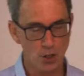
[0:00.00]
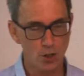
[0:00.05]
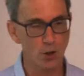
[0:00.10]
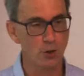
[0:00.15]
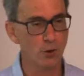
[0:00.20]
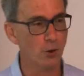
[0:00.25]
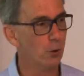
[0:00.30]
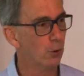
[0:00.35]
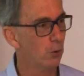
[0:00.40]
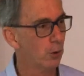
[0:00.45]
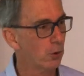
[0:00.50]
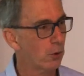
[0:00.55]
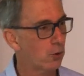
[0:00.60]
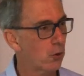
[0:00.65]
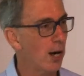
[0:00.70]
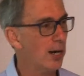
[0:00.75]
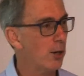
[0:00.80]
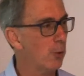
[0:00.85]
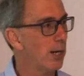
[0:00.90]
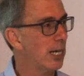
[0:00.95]
to
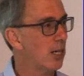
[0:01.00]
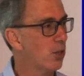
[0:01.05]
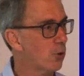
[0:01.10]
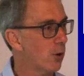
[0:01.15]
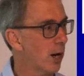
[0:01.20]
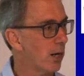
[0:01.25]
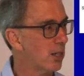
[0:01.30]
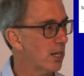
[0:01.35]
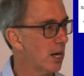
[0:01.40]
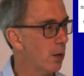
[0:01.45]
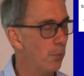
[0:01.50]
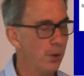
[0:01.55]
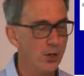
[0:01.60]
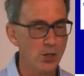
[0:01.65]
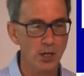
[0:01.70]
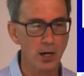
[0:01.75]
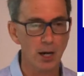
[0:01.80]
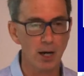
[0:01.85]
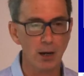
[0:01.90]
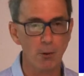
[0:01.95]
trying to reconstruct
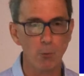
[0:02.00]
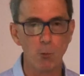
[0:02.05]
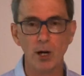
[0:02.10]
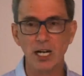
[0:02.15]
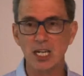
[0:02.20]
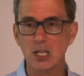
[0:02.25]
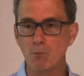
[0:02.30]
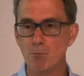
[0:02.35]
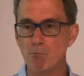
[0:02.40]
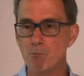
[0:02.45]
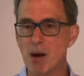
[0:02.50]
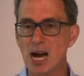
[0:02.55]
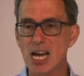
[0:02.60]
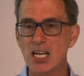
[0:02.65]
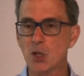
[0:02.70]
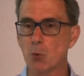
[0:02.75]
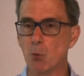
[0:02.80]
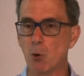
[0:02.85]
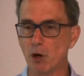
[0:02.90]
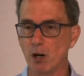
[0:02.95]
temperature, what is
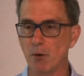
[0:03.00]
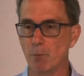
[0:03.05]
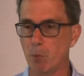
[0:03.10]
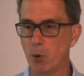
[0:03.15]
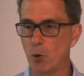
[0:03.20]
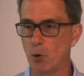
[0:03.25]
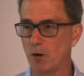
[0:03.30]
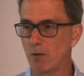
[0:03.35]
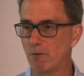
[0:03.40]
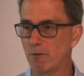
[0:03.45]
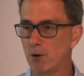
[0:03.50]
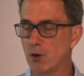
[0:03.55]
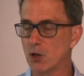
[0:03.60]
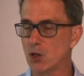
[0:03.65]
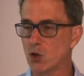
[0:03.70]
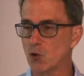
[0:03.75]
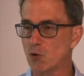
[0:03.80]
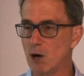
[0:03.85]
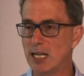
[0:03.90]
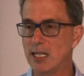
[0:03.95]
much more important for
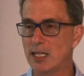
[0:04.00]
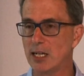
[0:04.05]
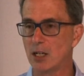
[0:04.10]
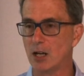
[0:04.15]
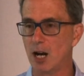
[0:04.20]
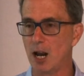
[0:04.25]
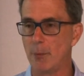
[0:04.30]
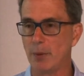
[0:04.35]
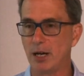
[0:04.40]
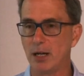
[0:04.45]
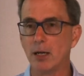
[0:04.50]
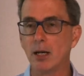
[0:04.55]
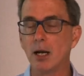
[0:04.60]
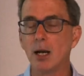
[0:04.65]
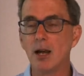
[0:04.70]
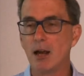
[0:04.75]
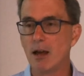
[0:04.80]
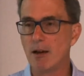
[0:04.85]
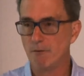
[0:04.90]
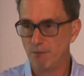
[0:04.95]
Australian climate
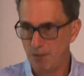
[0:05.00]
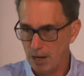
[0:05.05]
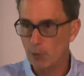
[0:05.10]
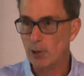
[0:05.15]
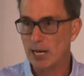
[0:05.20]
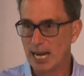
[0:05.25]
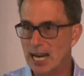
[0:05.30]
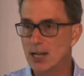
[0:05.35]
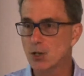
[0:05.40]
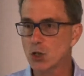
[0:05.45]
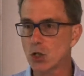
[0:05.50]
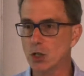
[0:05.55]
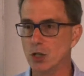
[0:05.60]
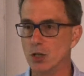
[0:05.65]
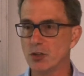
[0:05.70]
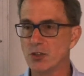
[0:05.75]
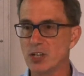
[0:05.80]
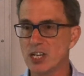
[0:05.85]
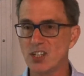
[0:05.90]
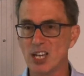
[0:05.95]

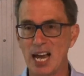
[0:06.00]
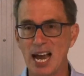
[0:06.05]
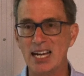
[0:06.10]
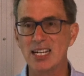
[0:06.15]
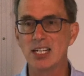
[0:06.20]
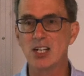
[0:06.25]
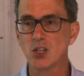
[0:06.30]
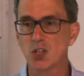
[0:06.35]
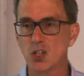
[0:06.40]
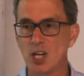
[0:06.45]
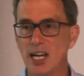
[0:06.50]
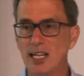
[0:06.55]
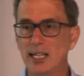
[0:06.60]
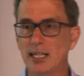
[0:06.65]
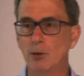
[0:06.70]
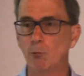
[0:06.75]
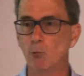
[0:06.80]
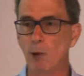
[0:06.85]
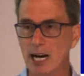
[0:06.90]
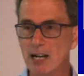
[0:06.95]
variations is
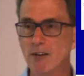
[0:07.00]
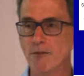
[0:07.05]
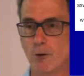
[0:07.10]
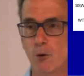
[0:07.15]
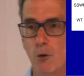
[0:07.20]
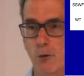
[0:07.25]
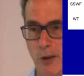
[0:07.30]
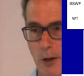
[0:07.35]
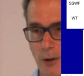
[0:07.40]
understanding rainfall